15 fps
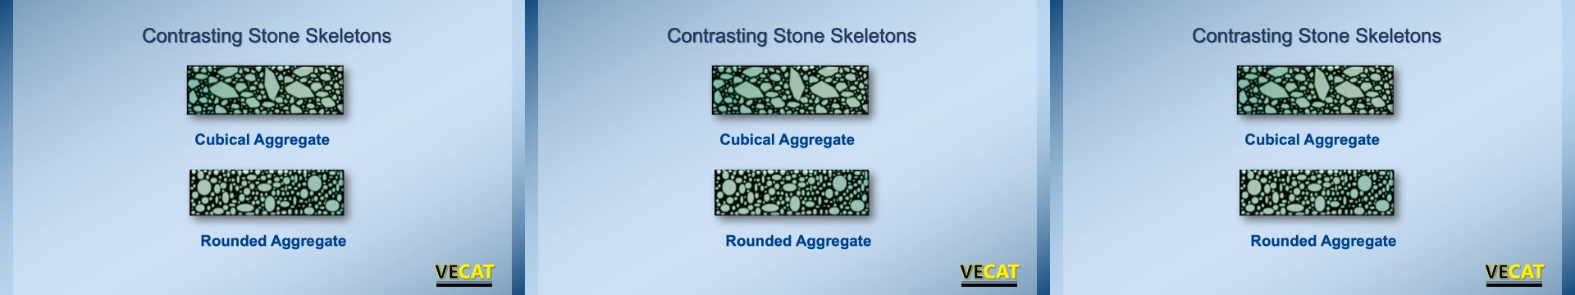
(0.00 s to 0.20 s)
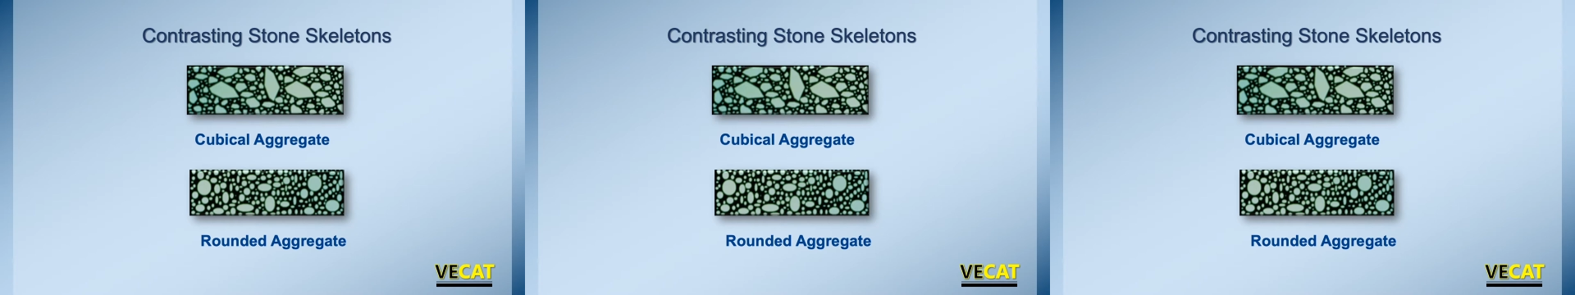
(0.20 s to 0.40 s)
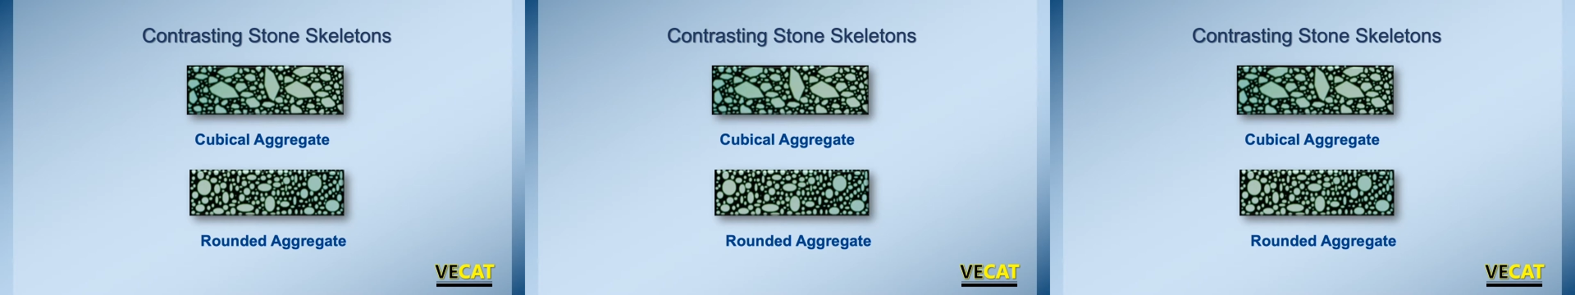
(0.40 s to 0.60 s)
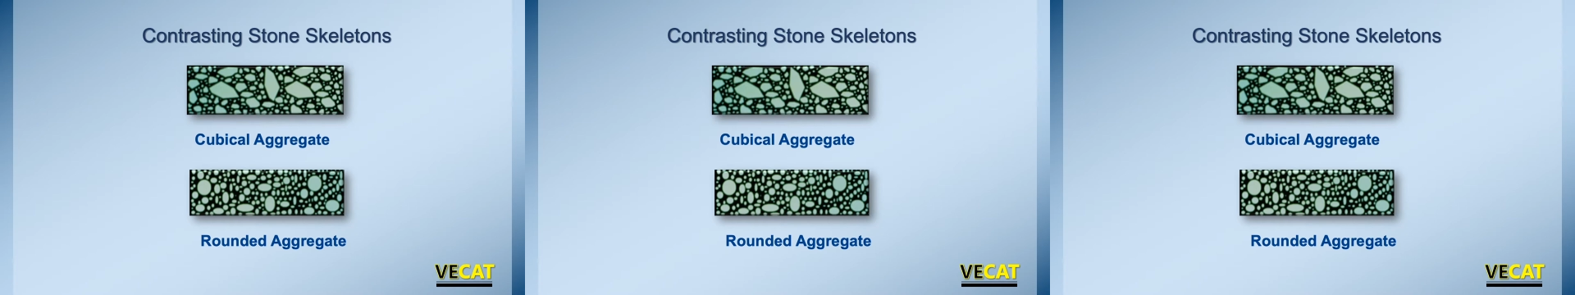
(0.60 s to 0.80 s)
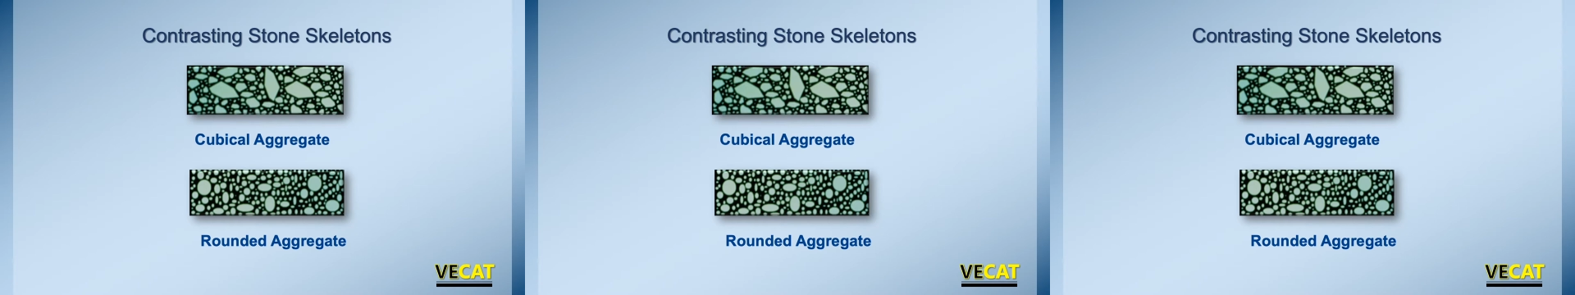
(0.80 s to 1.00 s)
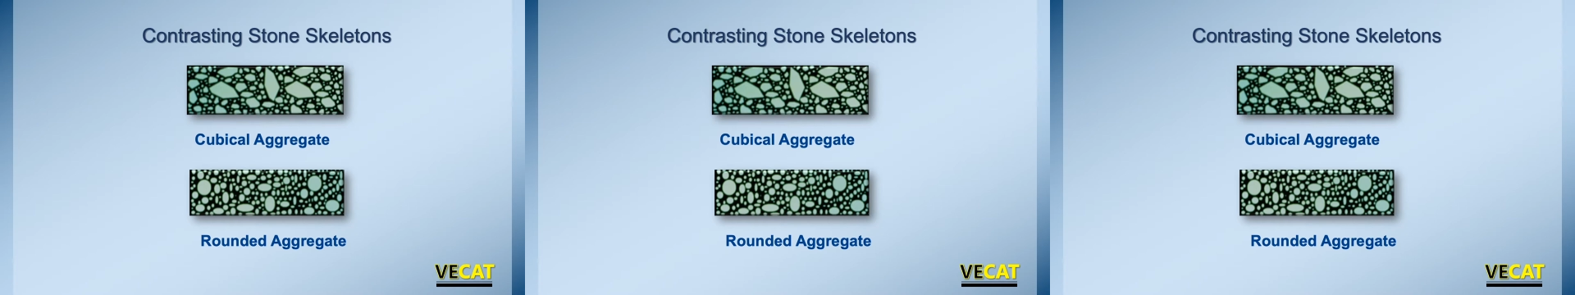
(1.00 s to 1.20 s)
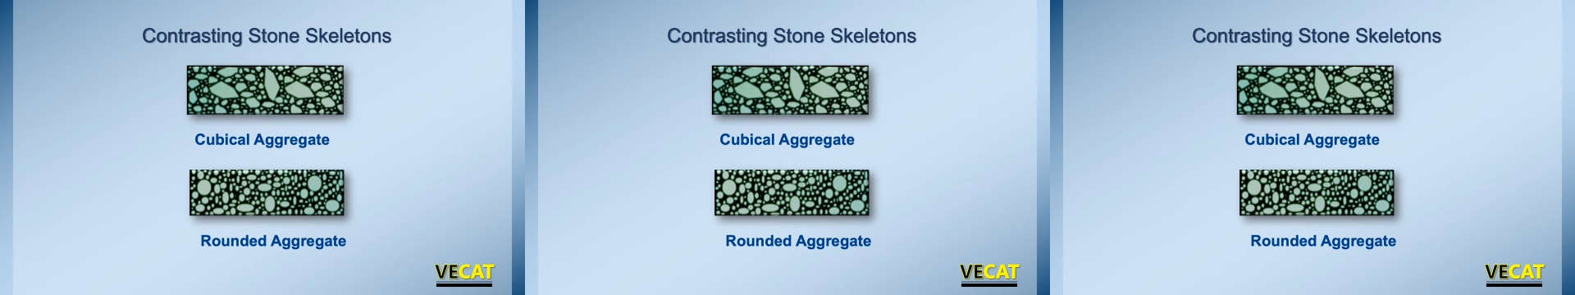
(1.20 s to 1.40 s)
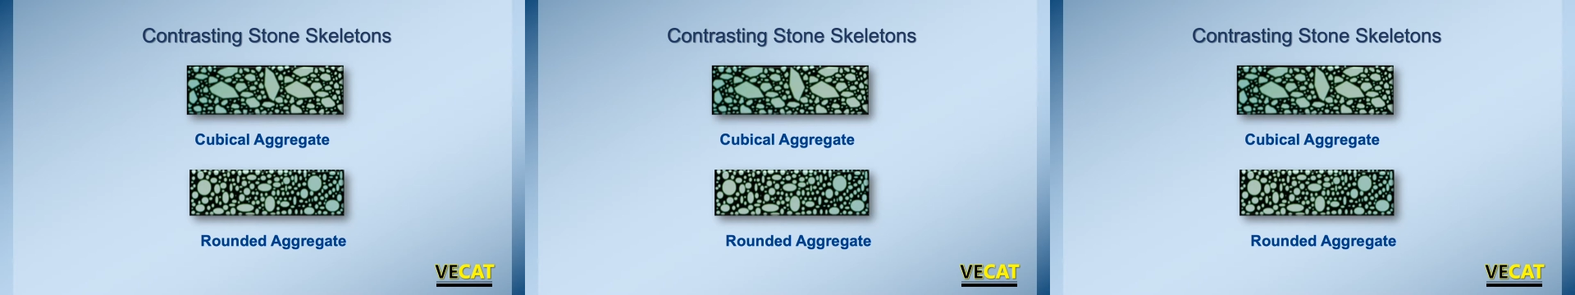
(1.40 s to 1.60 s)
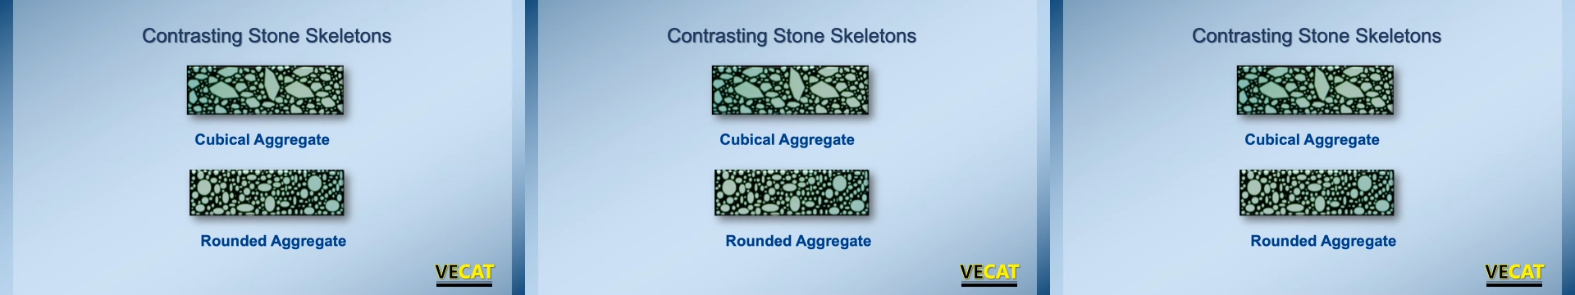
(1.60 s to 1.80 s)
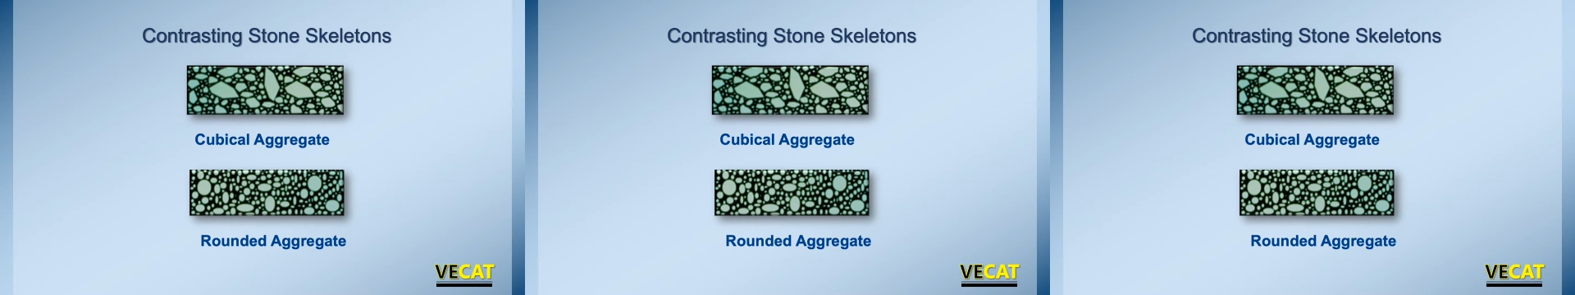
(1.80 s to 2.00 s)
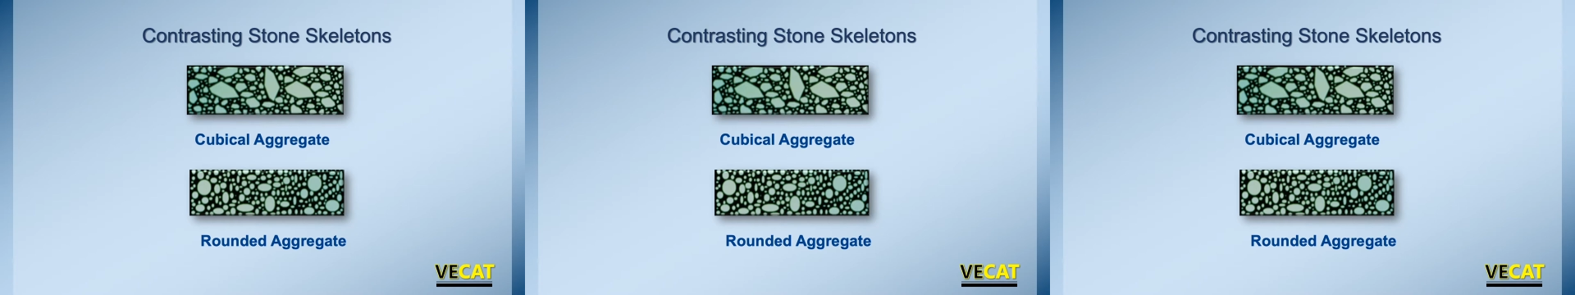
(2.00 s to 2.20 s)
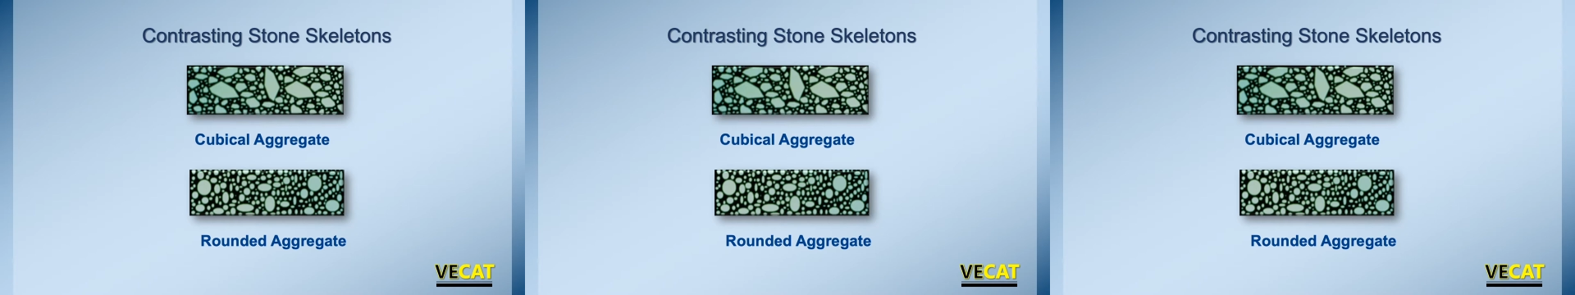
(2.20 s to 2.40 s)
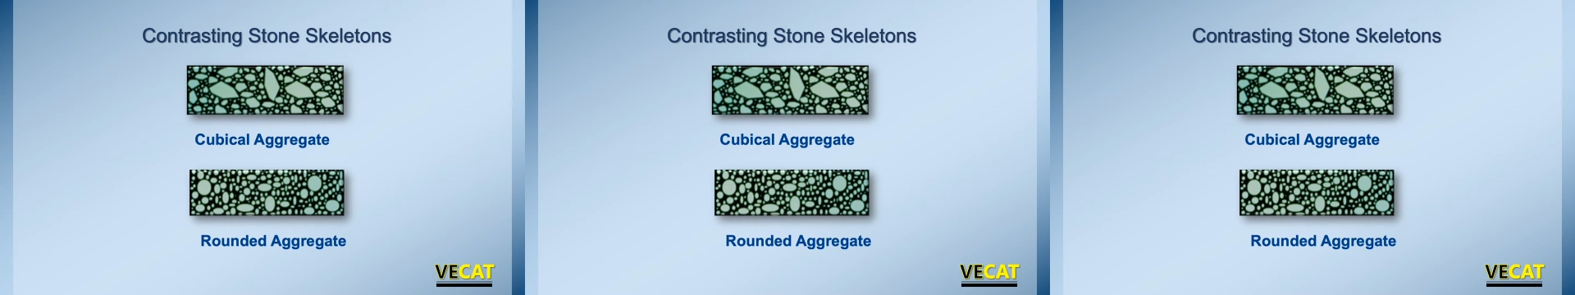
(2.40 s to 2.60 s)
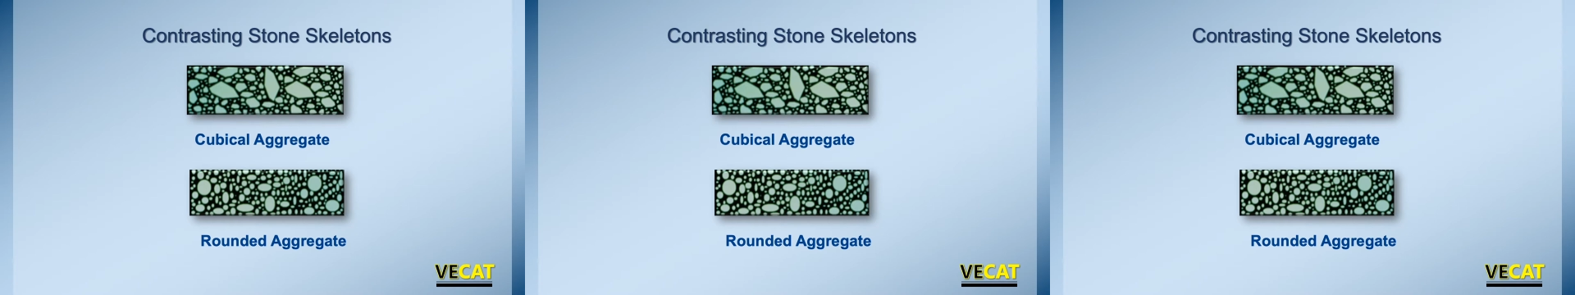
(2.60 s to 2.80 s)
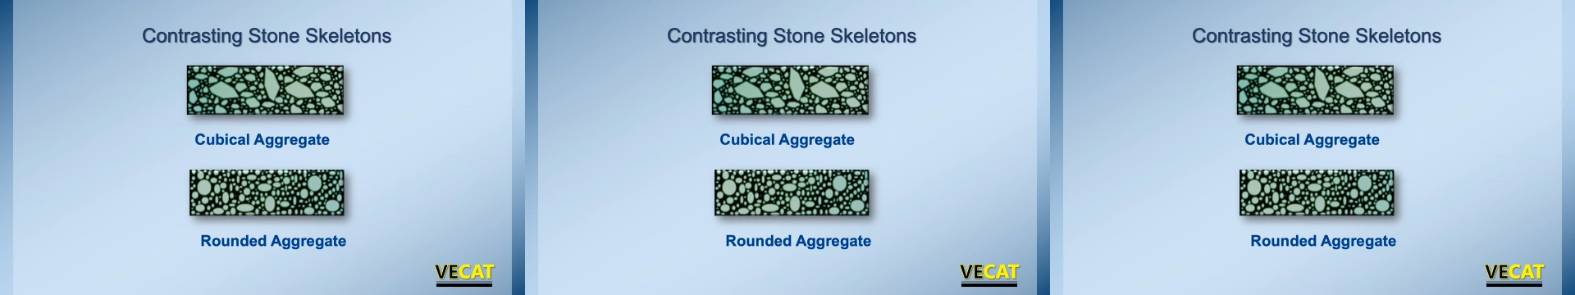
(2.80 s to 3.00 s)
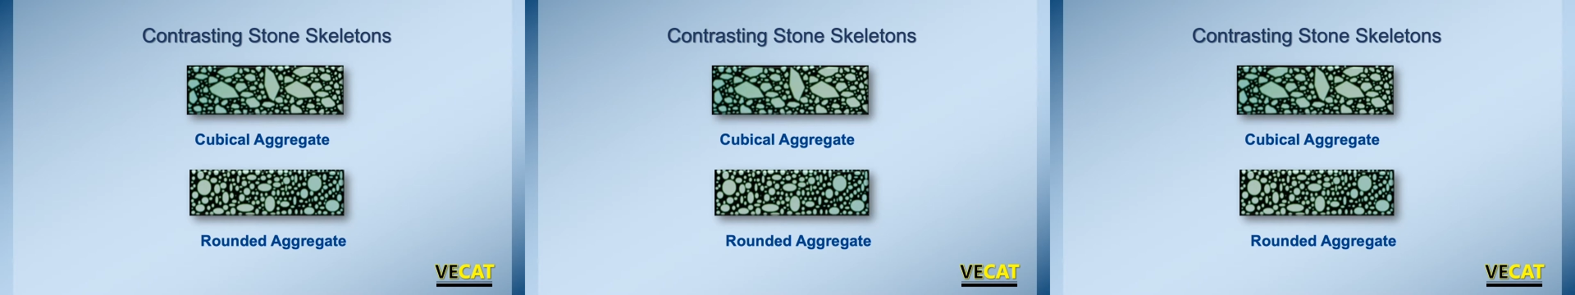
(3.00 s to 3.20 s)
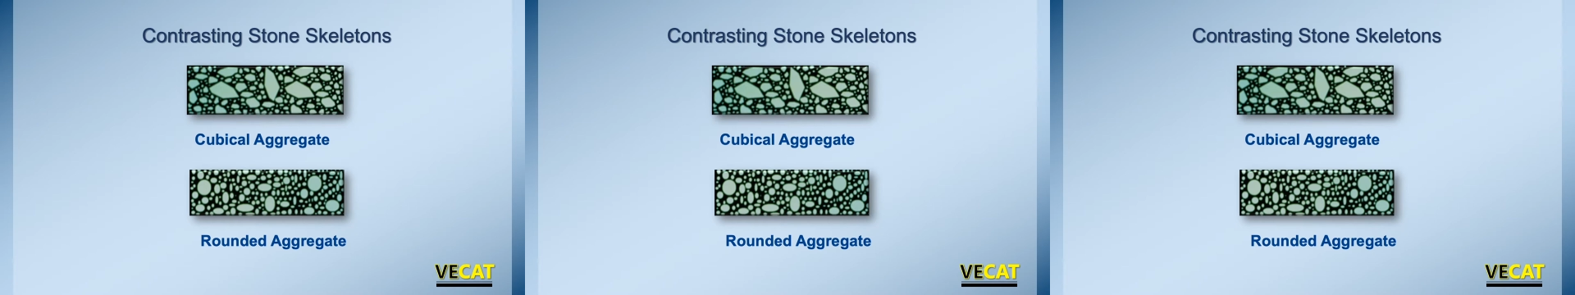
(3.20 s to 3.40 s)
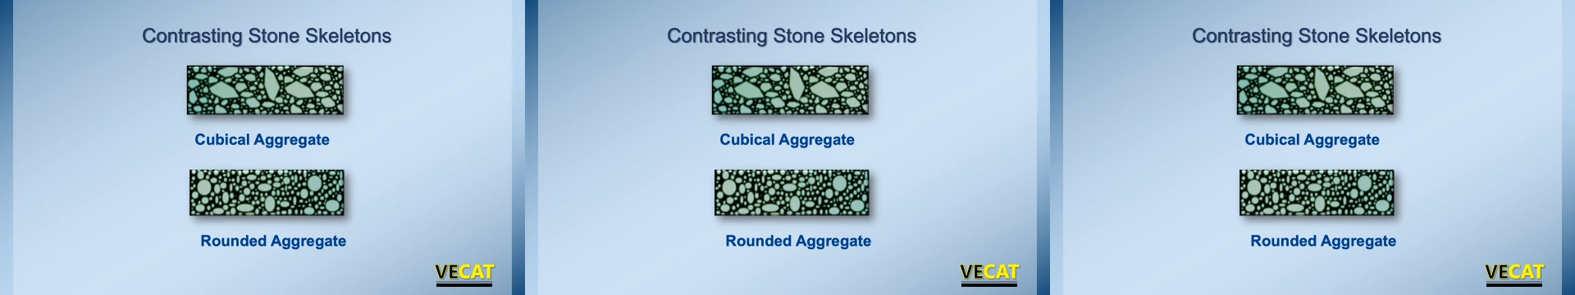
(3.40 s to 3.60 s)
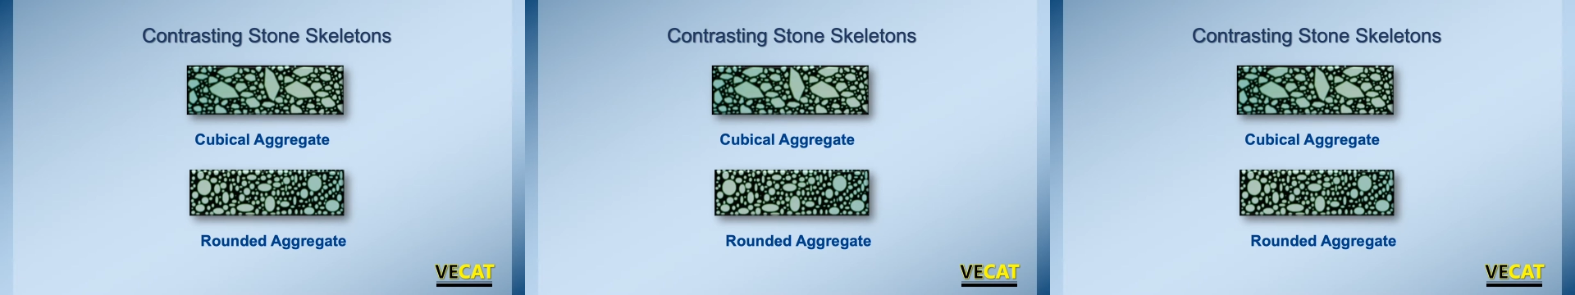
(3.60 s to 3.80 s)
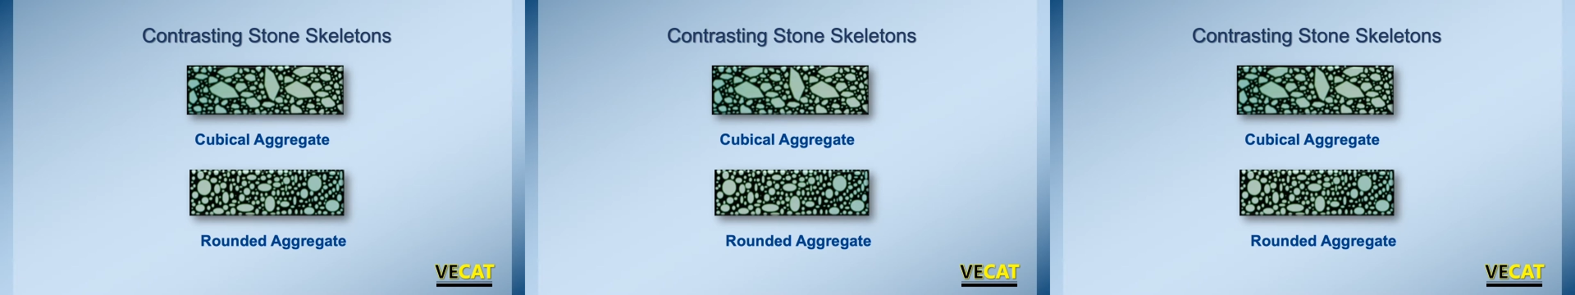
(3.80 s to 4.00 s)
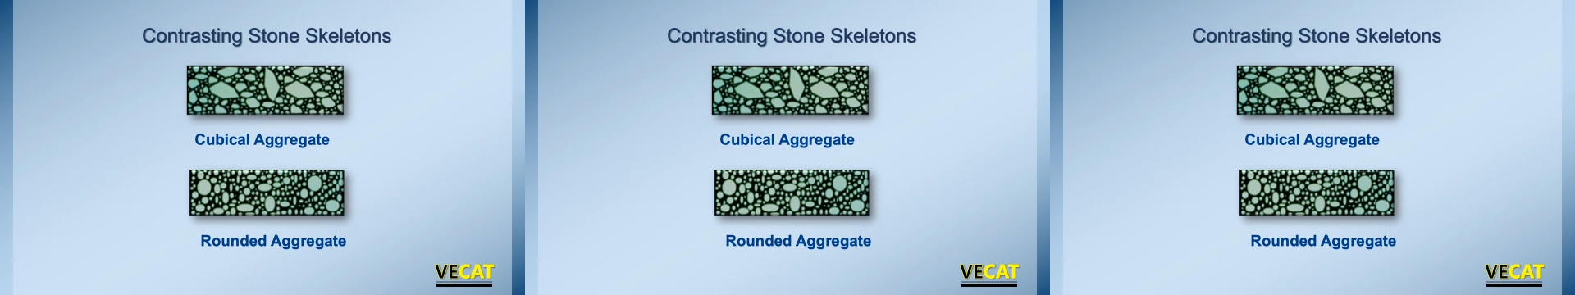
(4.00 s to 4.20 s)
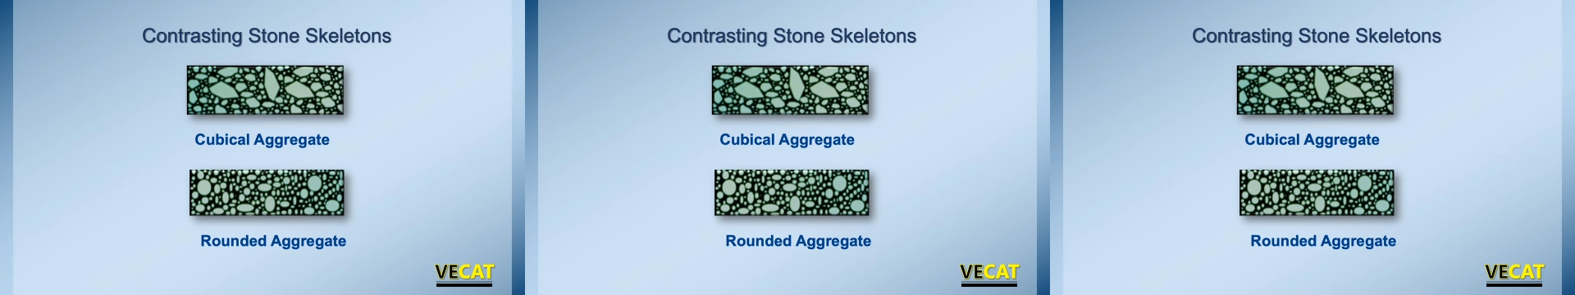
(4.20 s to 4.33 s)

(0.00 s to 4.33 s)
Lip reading: (no speaker visible)